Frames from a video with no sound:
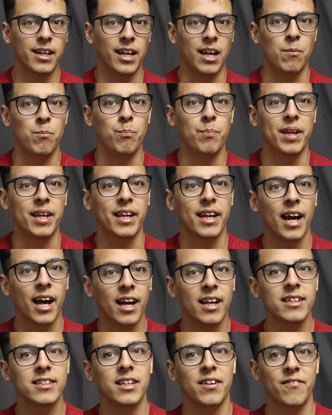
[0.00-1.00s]
And
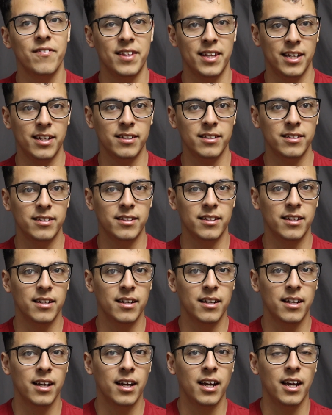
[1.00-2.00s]
because of this,
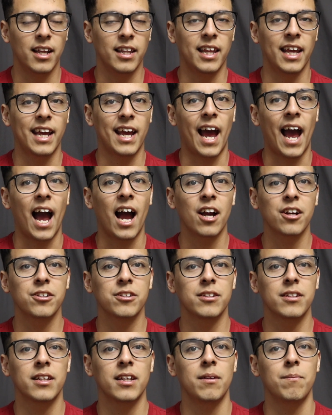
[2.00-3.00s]
they
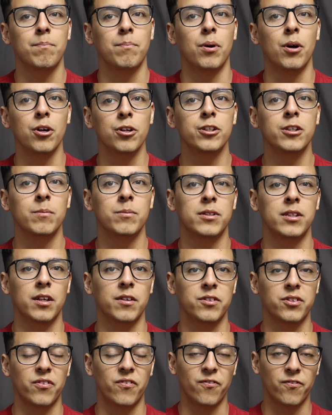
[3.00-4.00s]
actually push
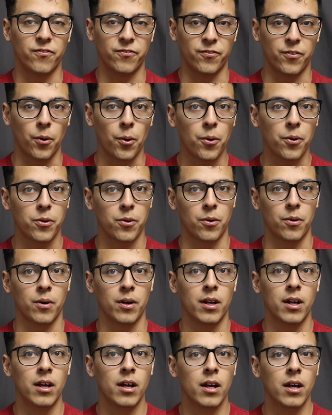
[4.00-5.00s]
themselves further
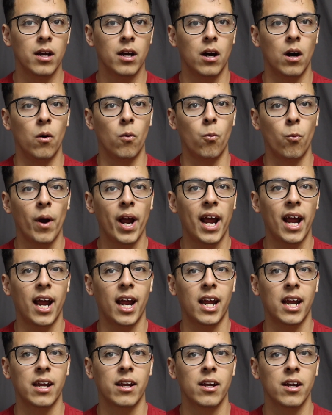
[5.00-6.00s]

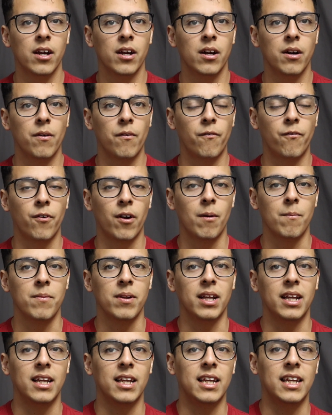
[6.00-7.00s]
away from
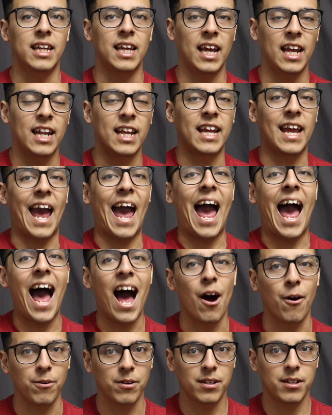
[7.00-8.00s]
getting
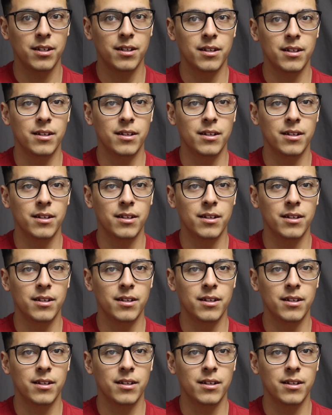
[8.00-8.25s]
out